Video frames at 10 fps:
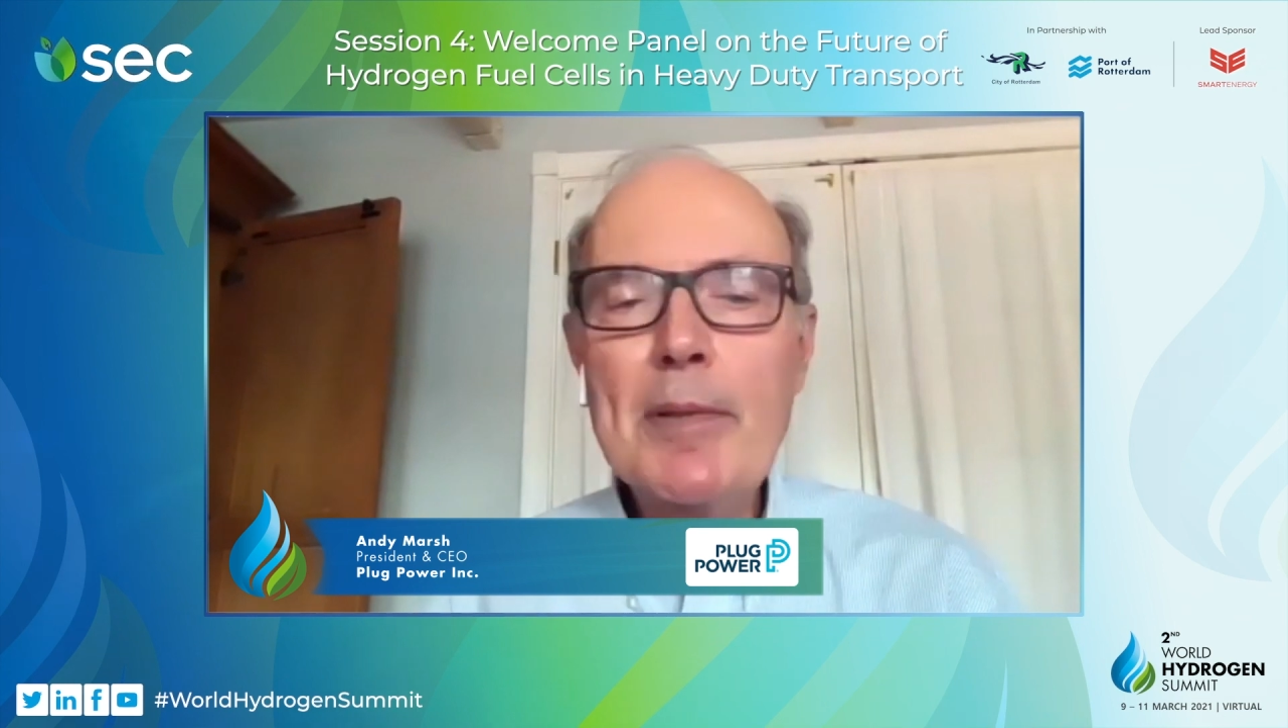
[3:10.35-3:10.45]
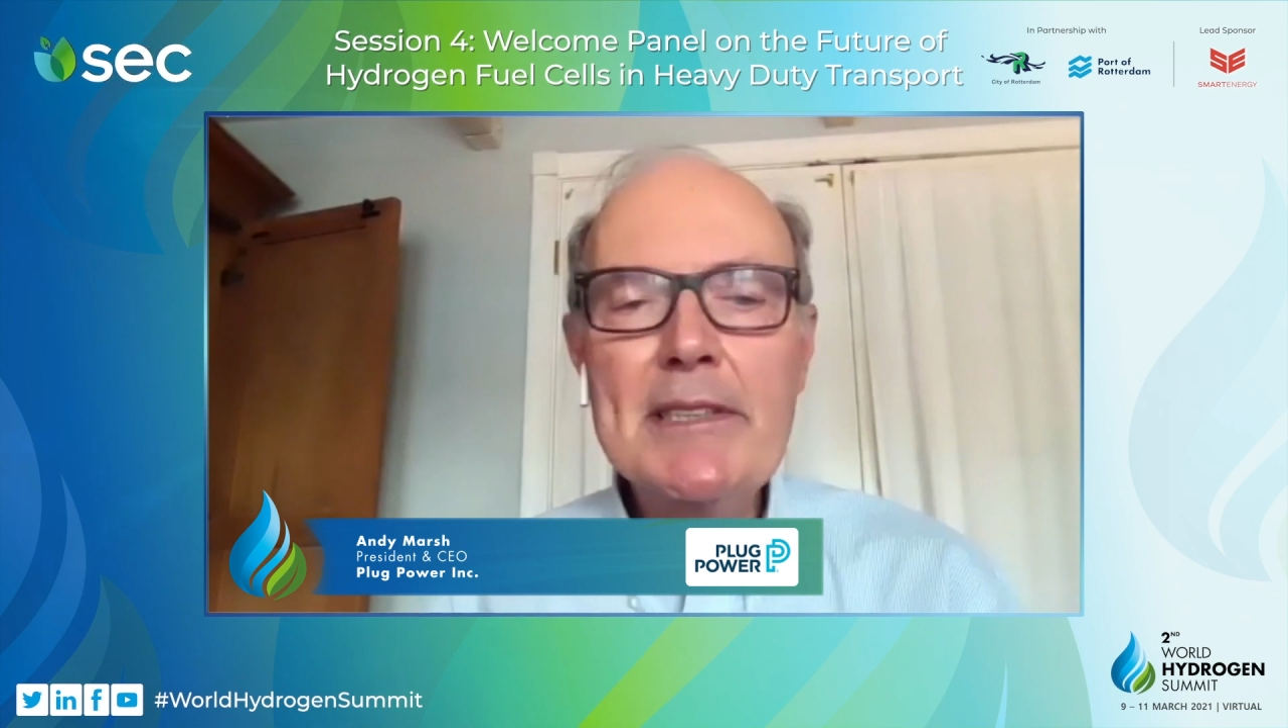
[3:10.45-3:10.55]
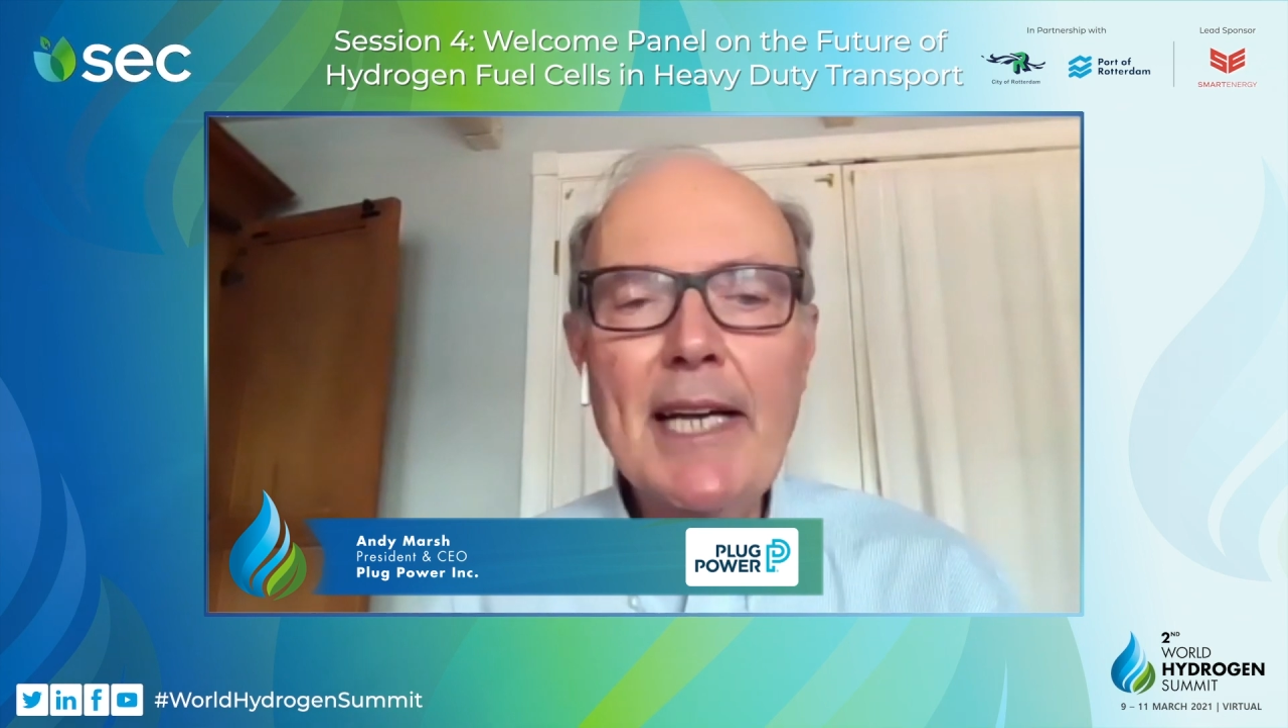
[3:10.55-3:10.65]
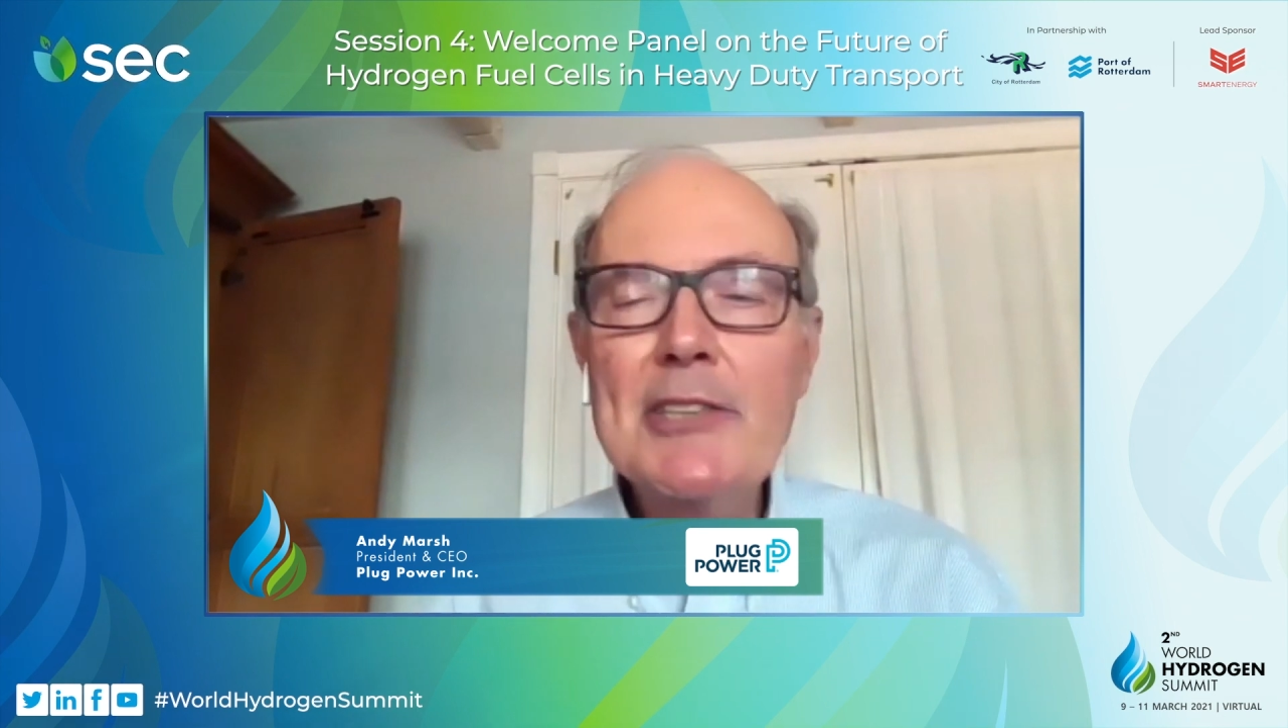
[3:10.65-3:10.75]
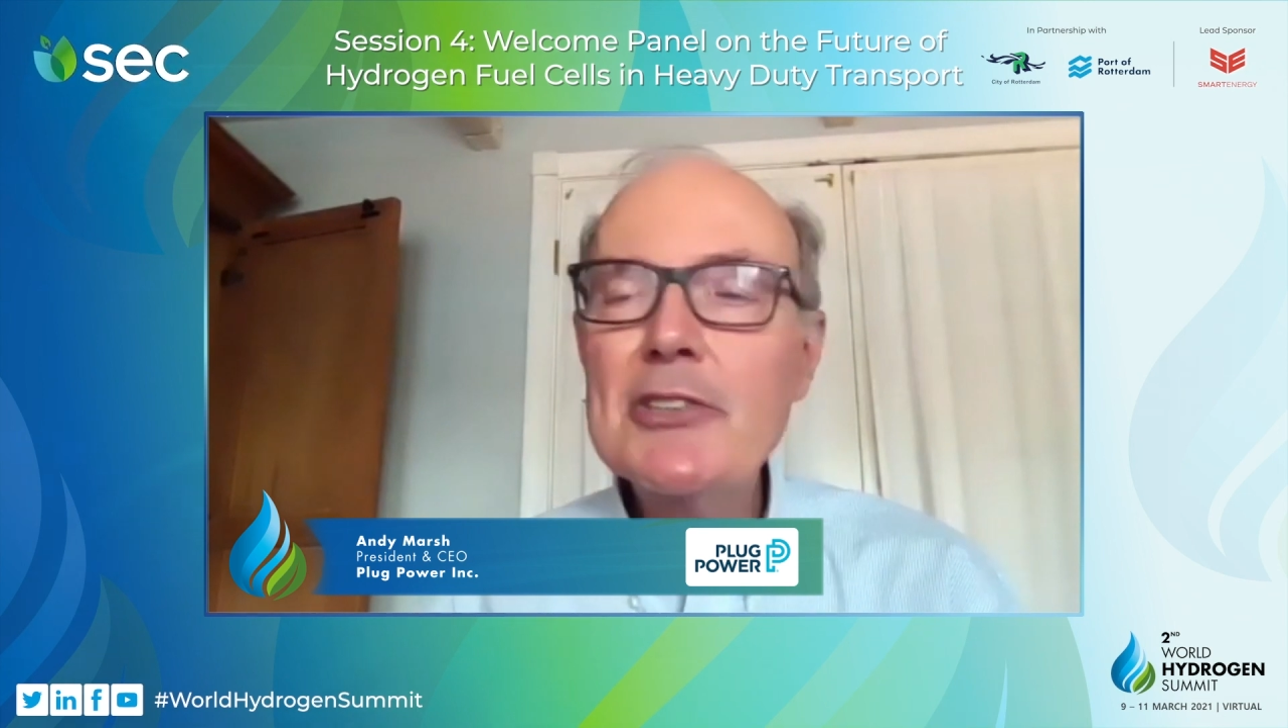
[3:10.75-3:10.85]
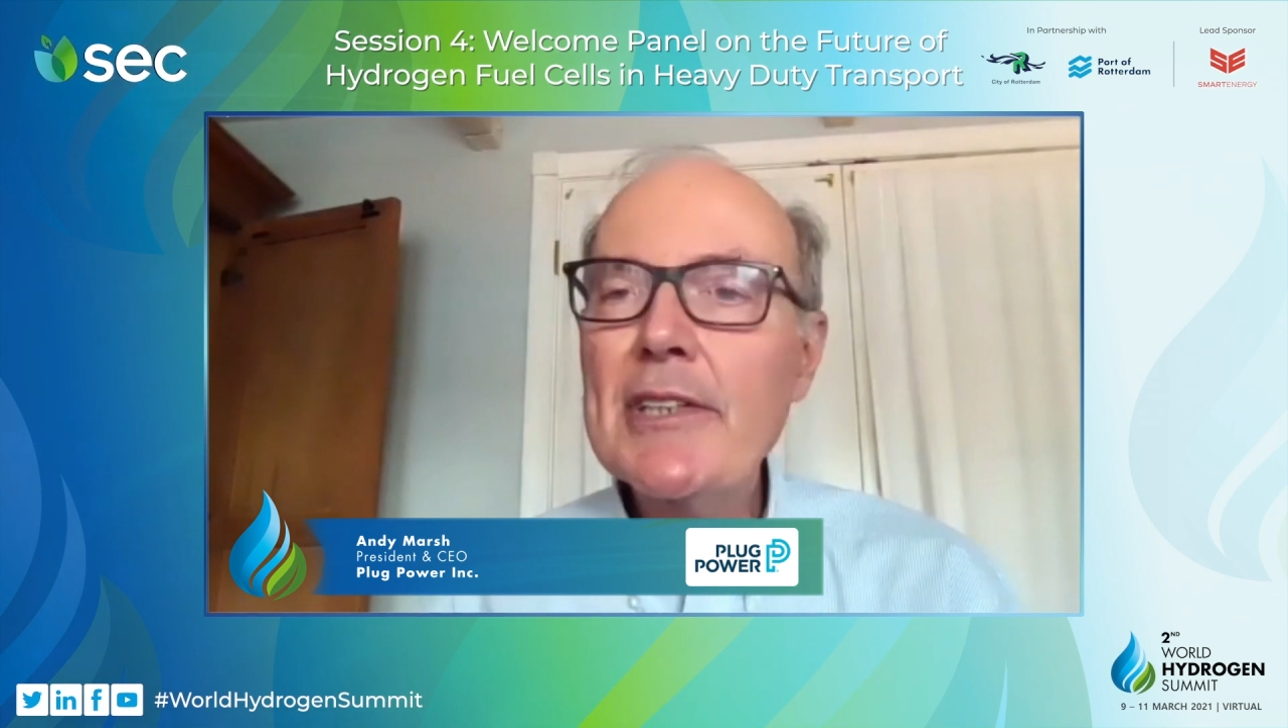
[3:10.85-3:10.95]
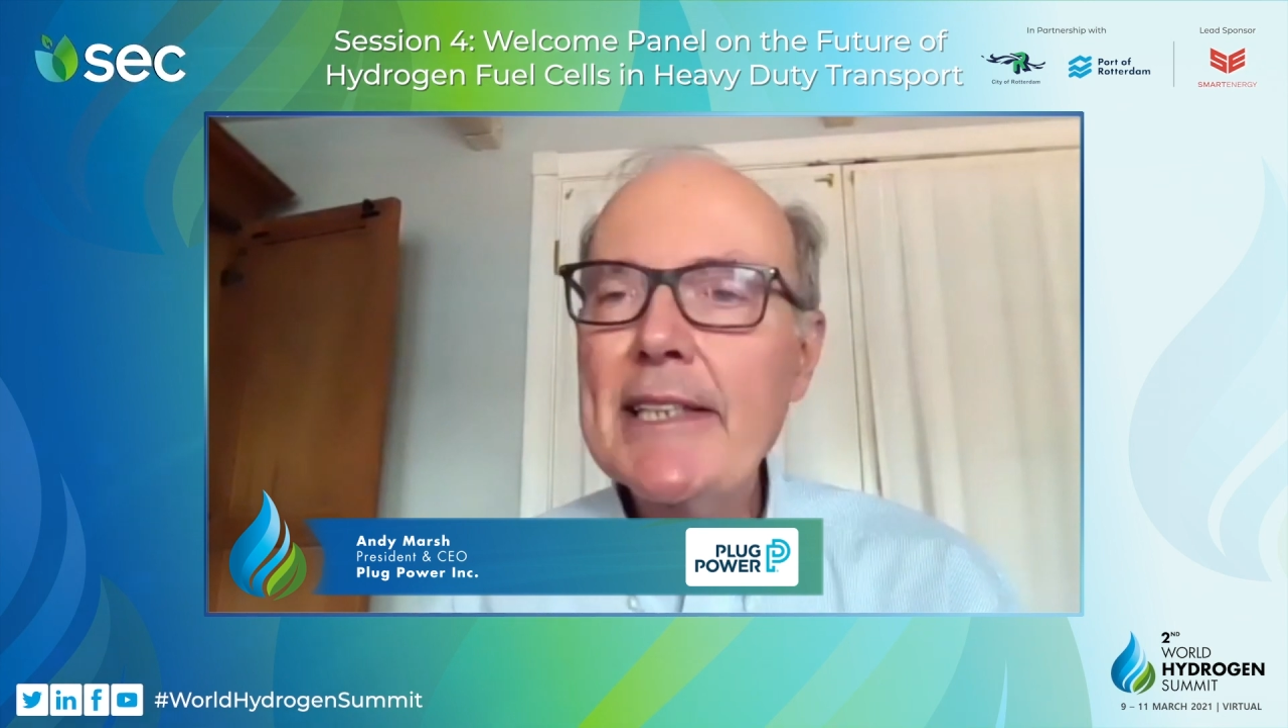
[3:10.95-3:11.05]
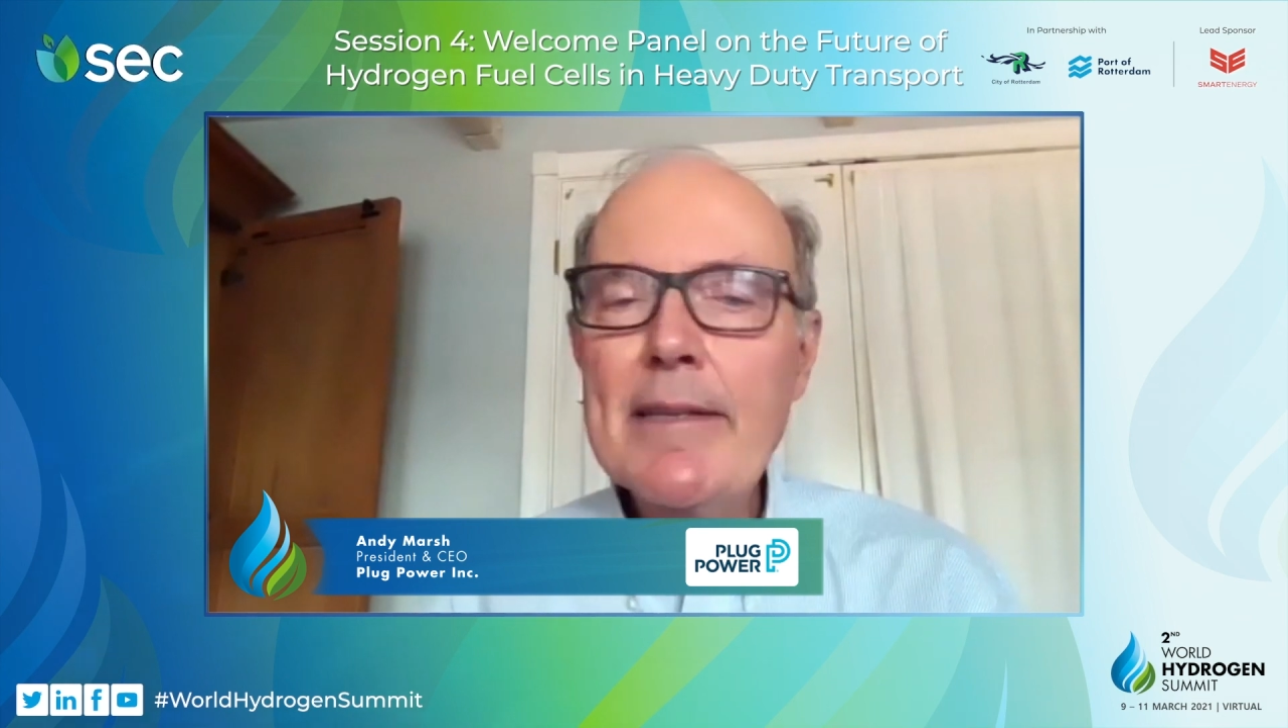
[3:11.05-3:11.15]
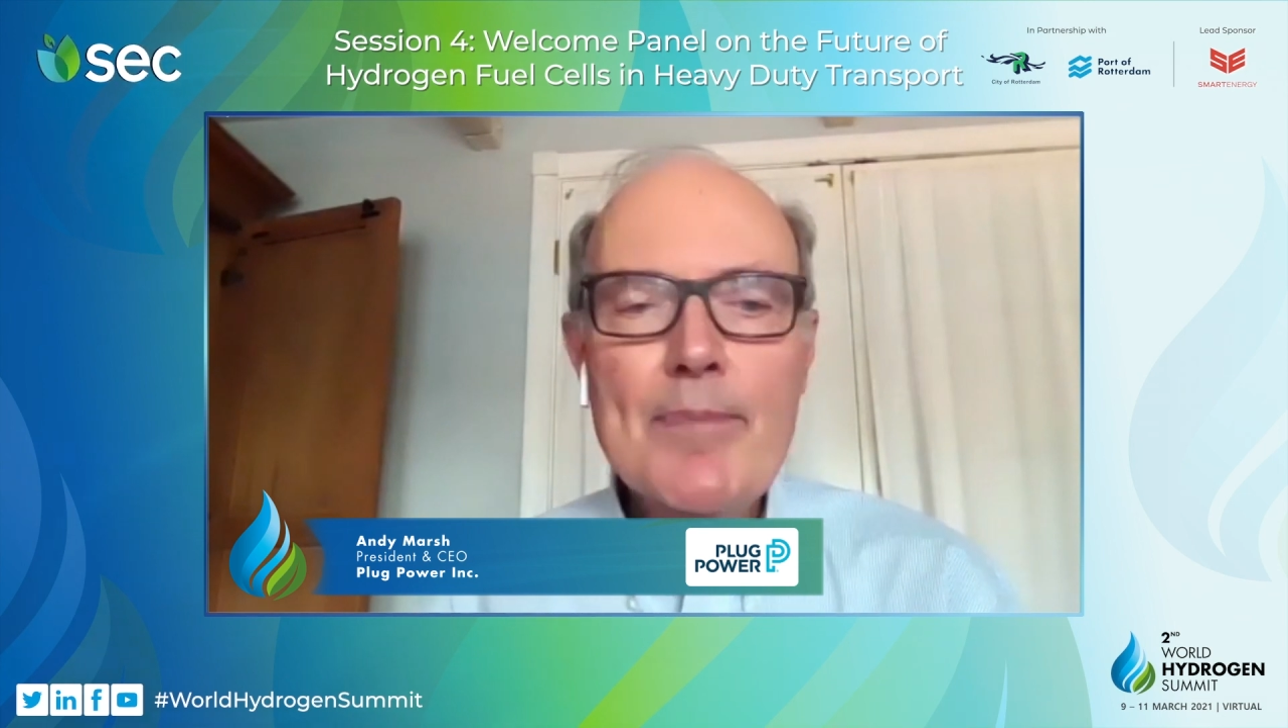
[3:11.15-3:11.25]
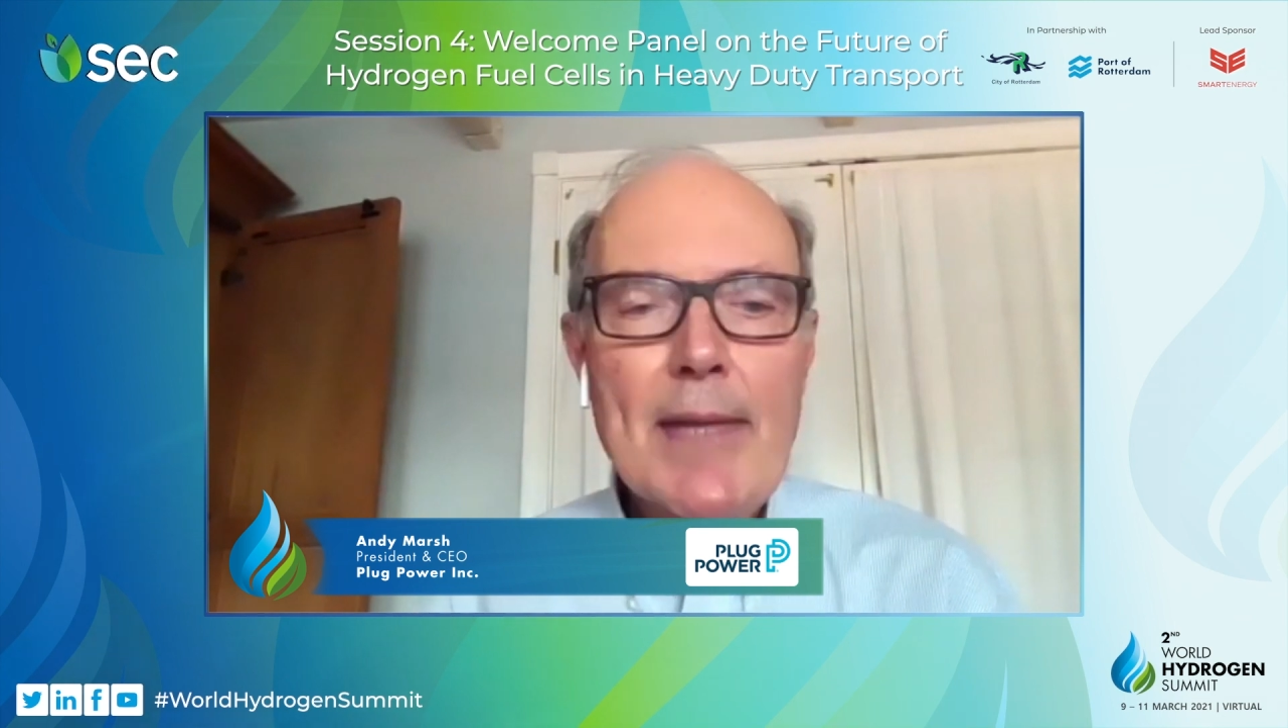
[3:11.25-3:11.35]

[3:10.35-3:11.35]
potentially